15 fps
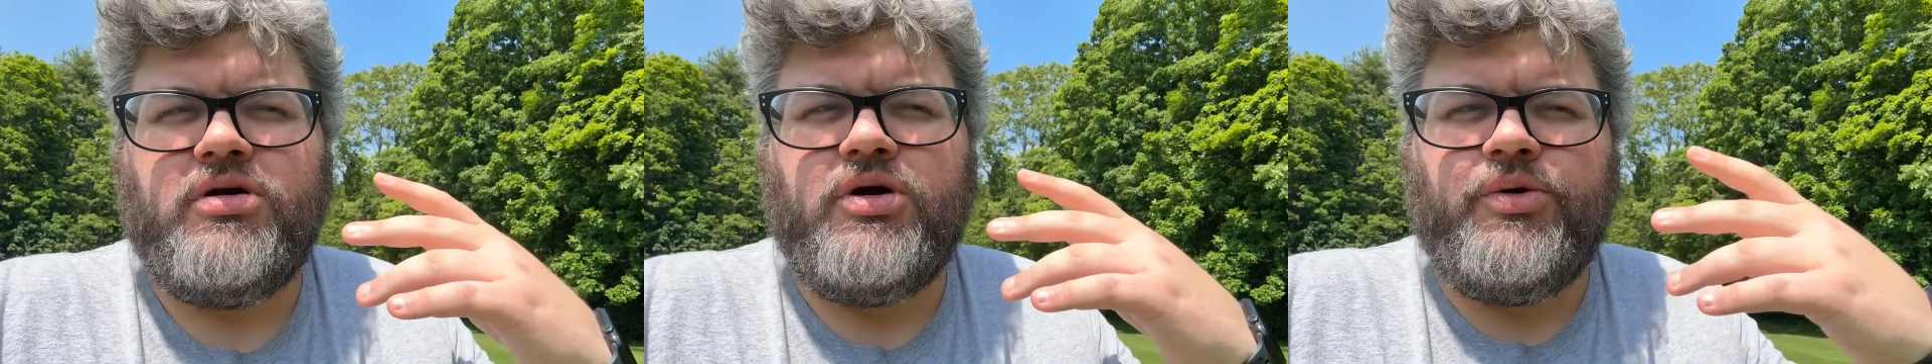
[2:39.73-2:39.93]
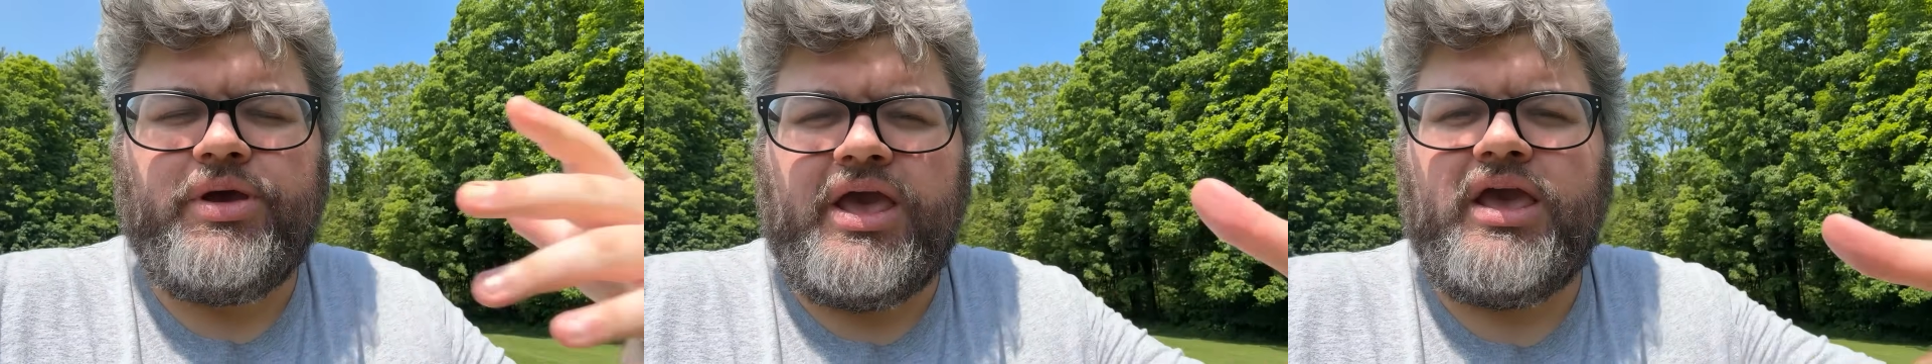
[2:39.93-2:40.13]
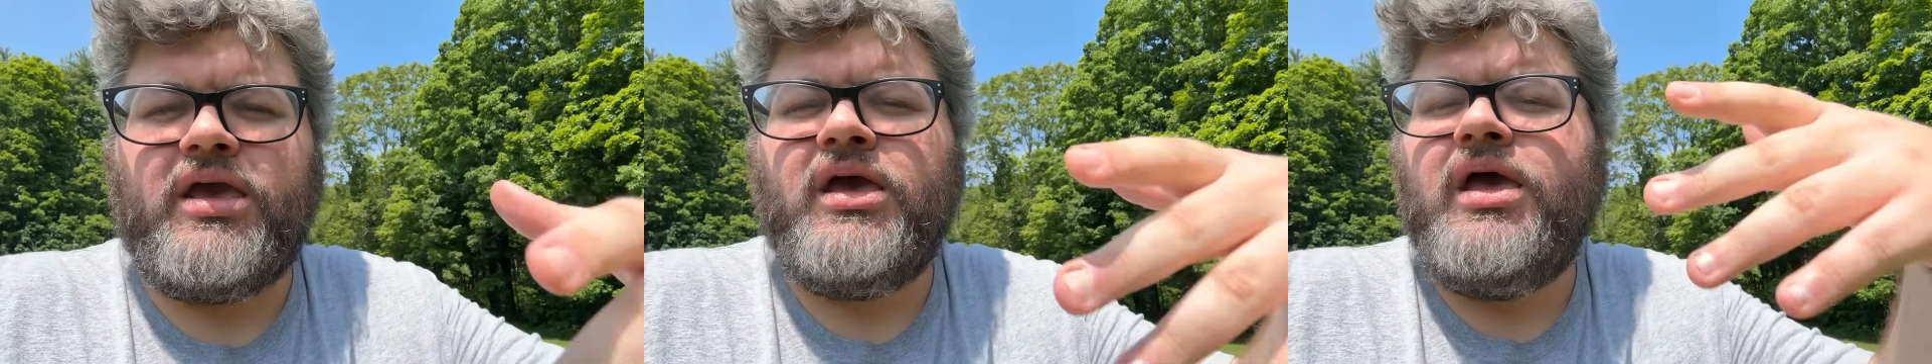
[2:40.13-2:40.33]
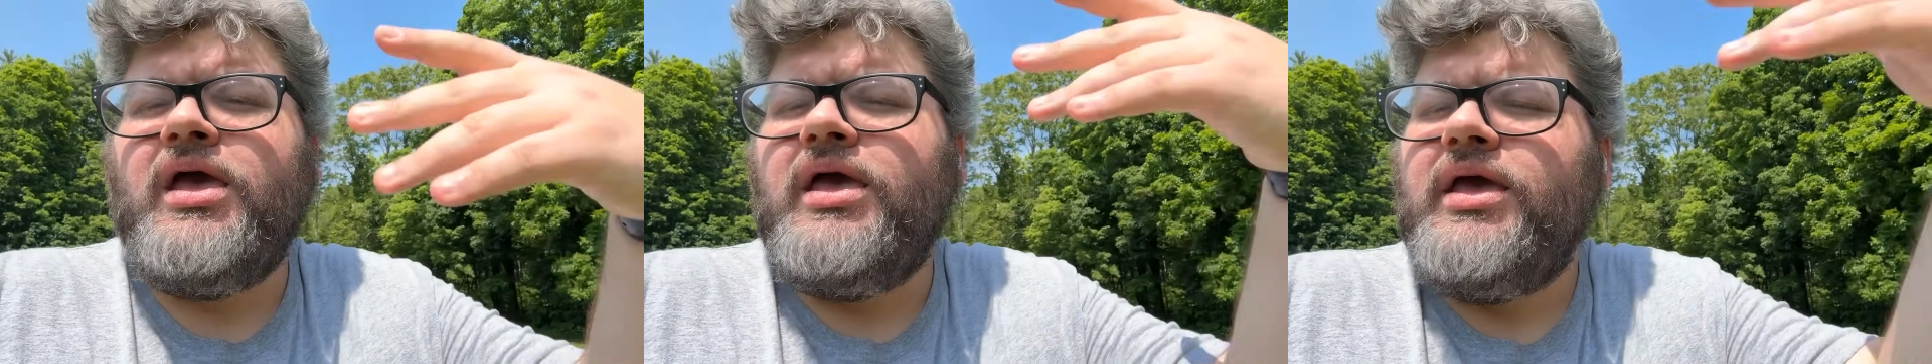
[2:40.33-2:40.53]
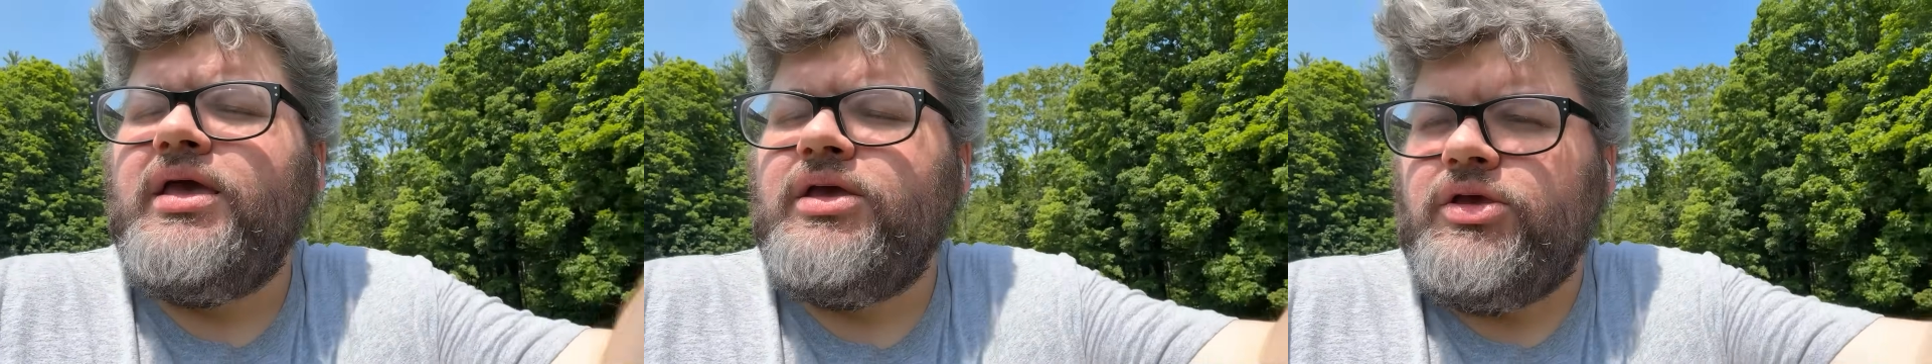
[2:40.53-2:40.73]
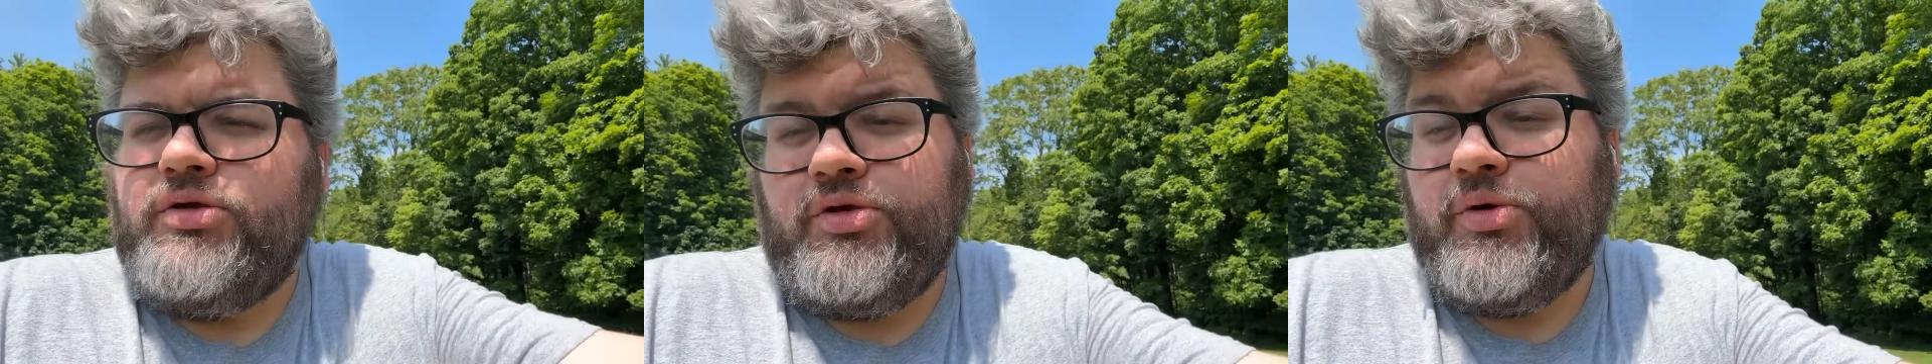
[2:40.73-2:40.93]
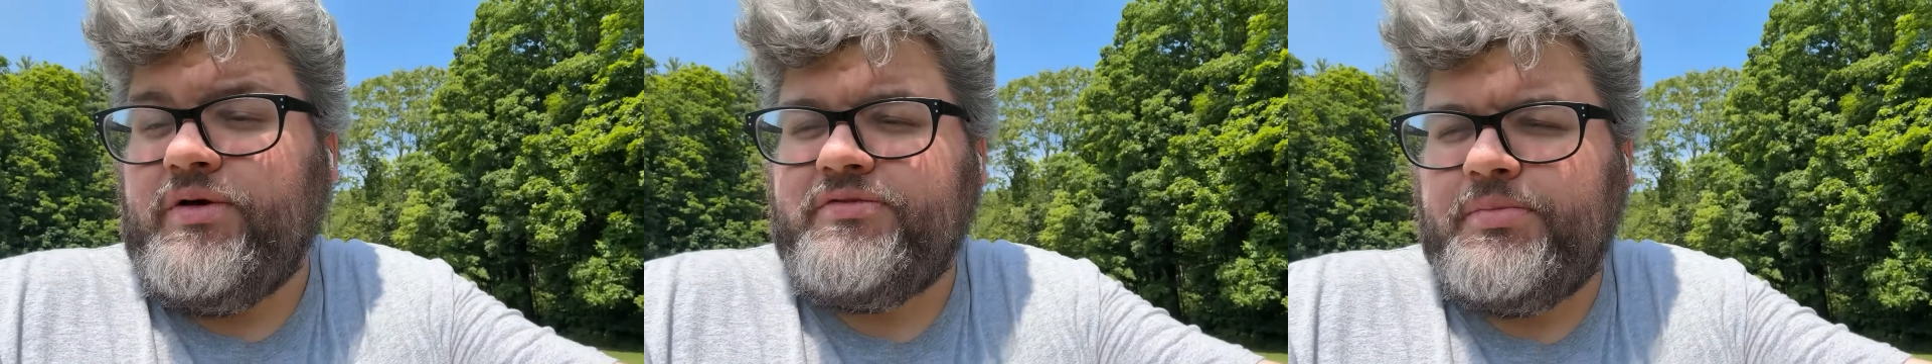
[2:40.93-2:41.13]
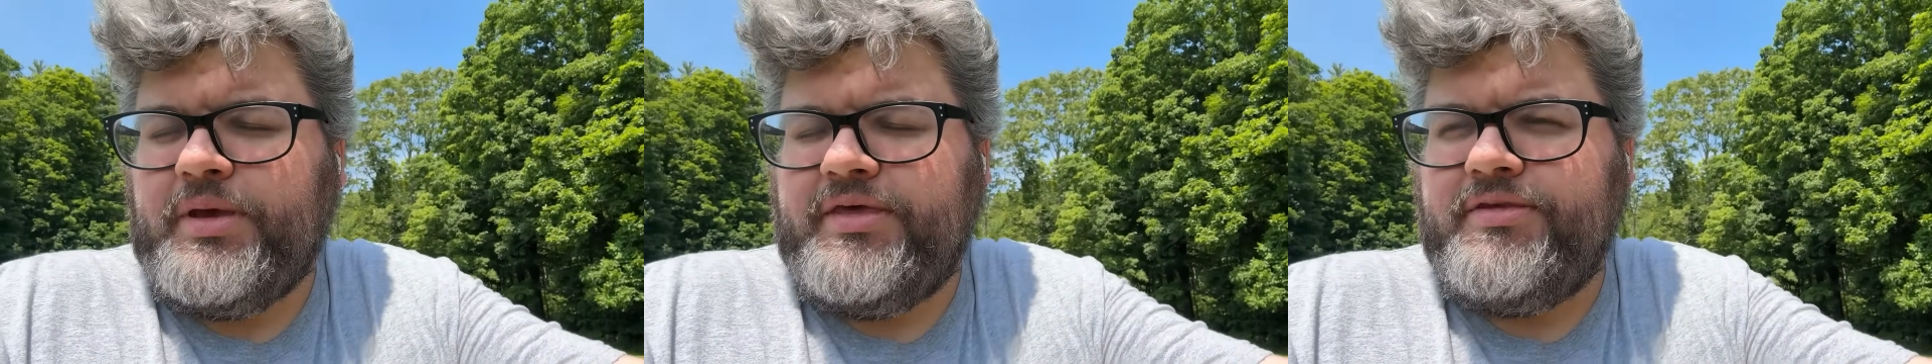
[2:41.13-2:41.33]
okay, you do
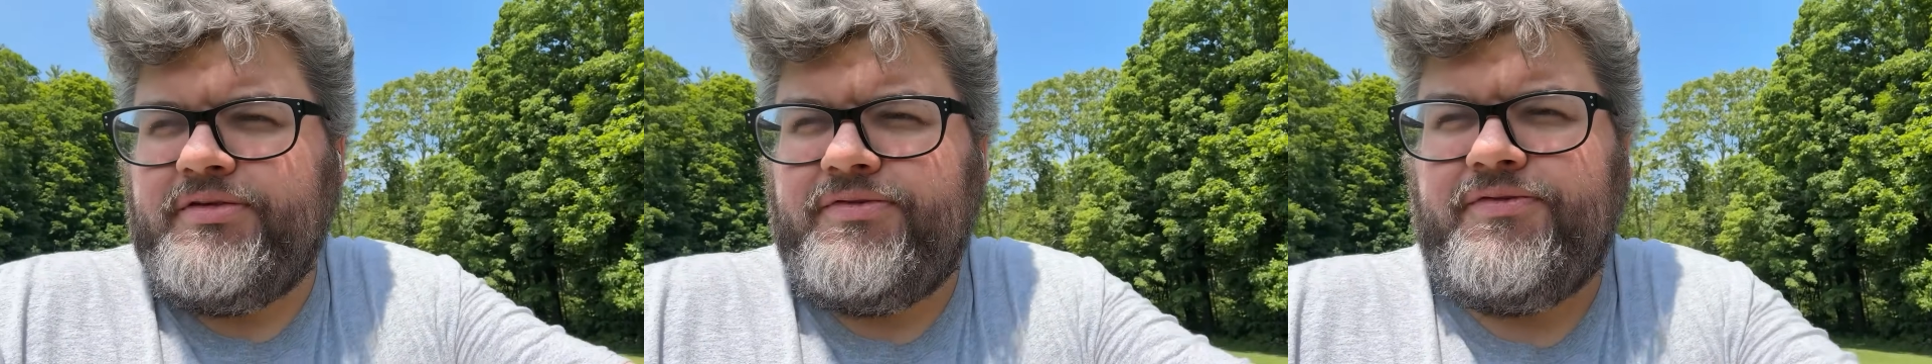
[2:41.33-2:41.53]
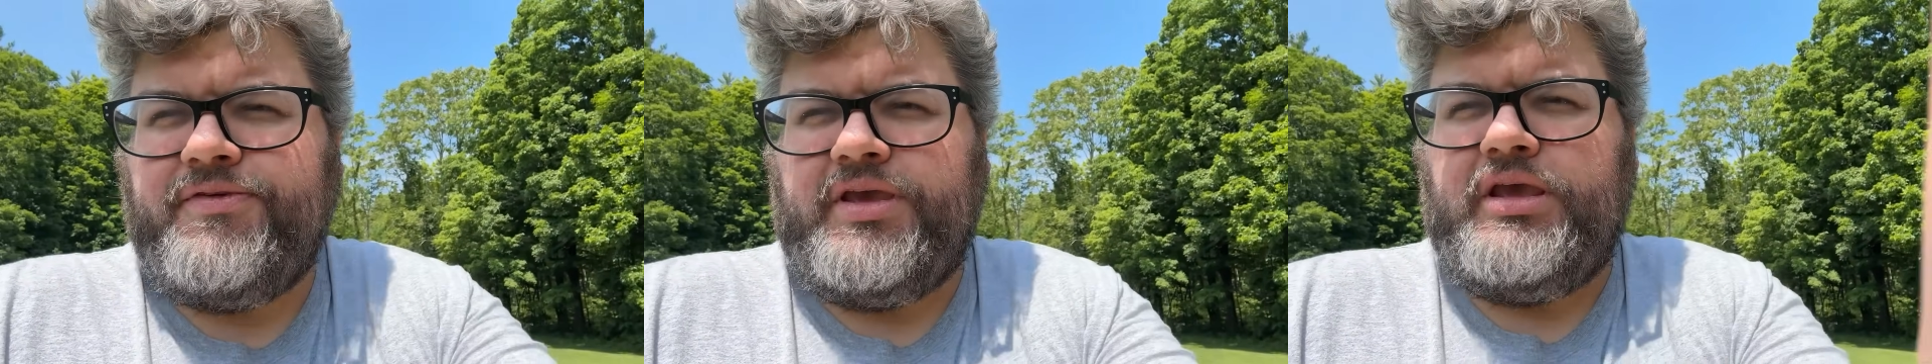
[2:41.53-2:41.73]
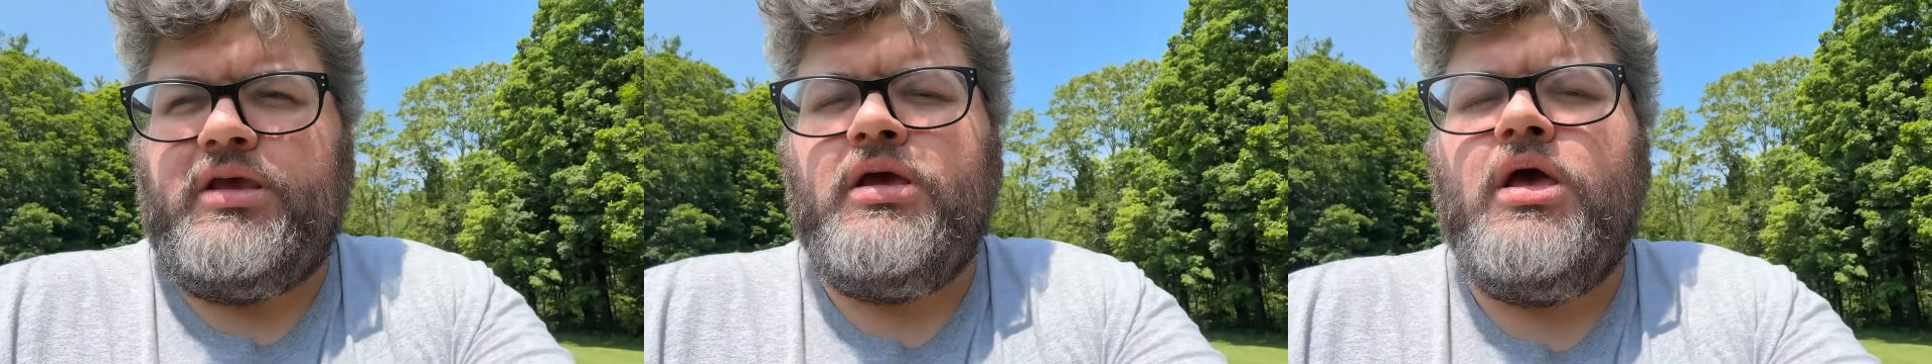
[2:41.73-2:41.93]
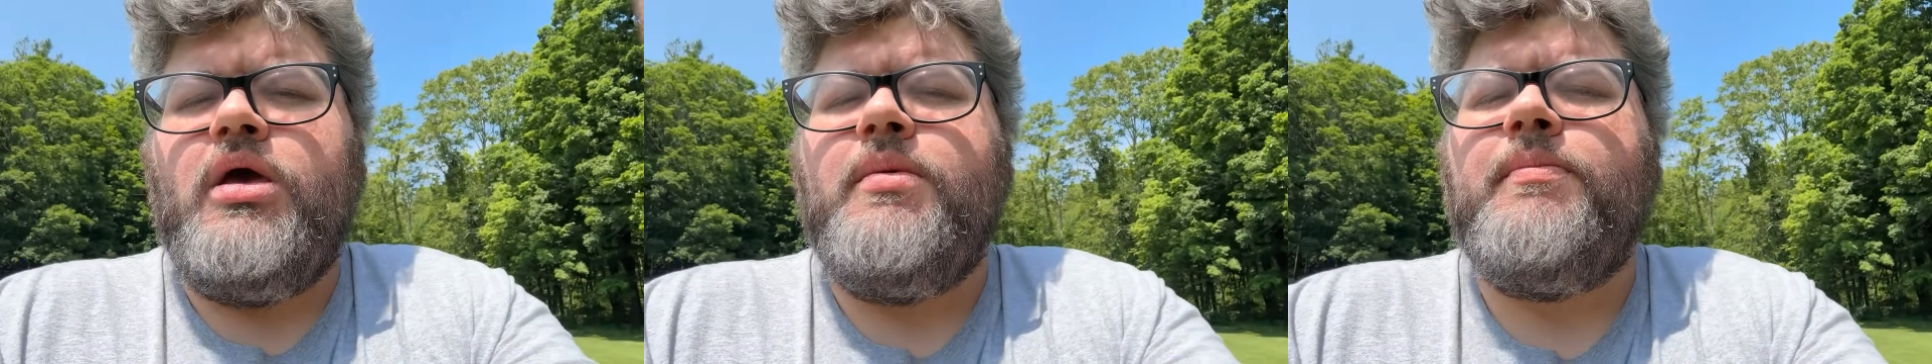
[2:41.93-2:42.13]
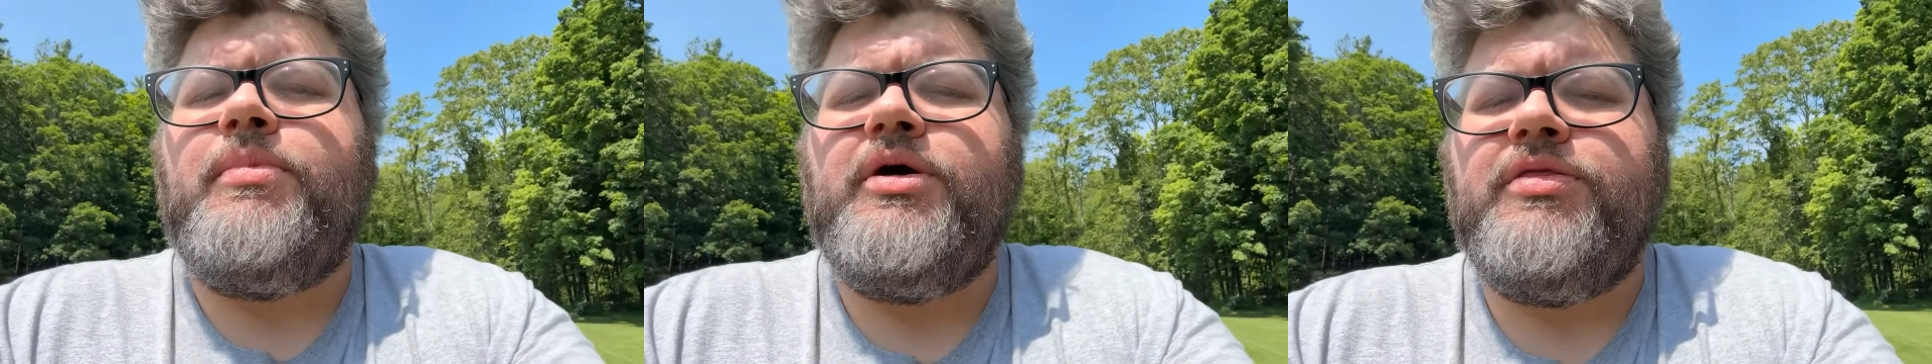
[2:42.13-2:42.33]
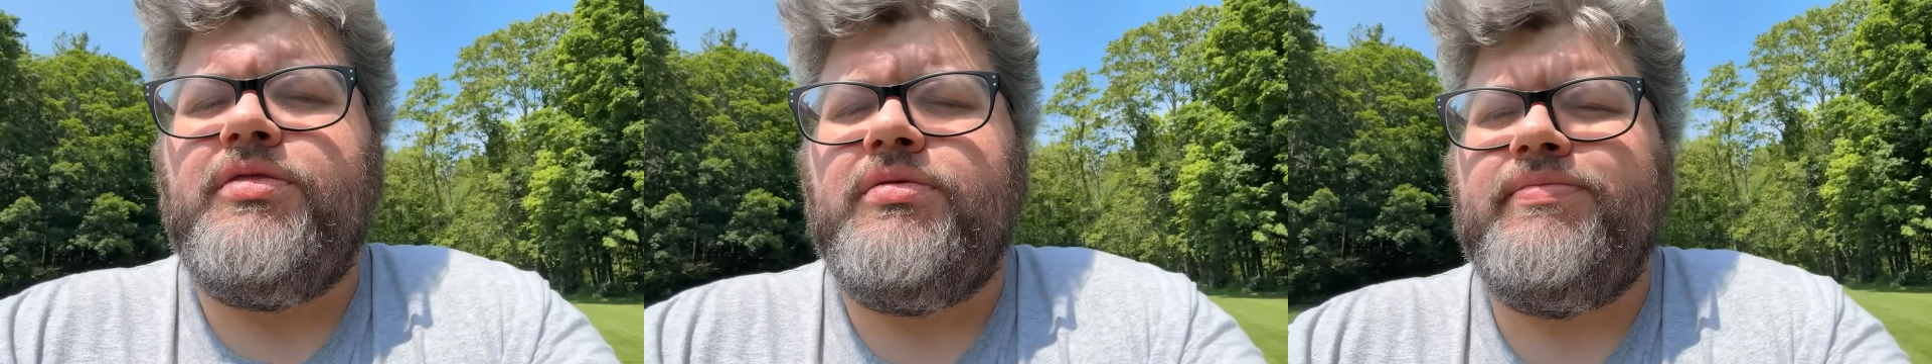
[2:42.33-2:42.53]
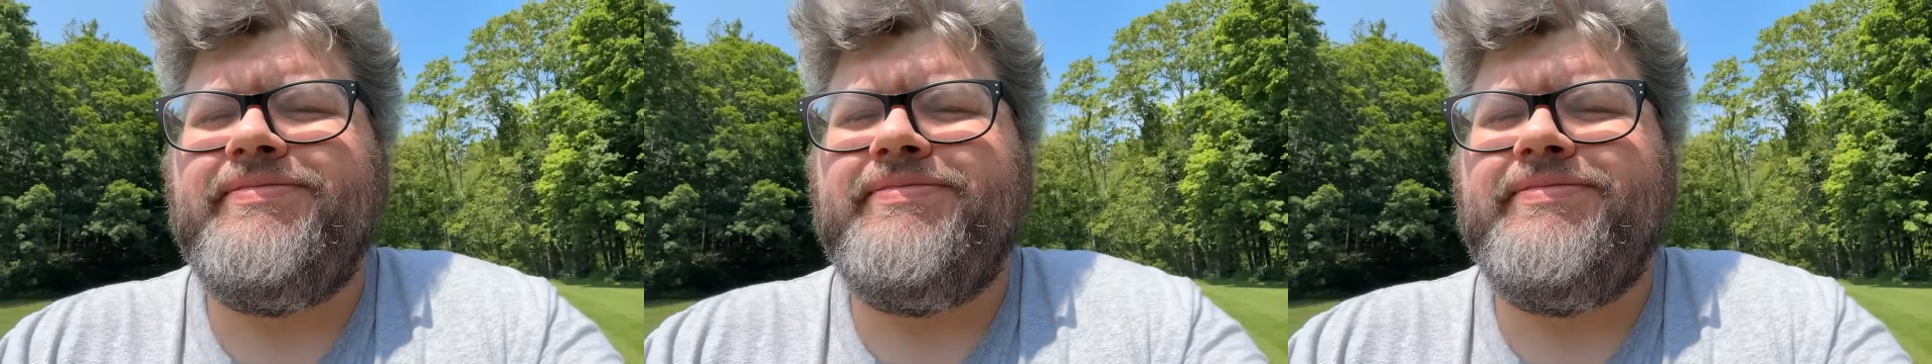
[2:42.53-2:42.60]
have to pay this fee, but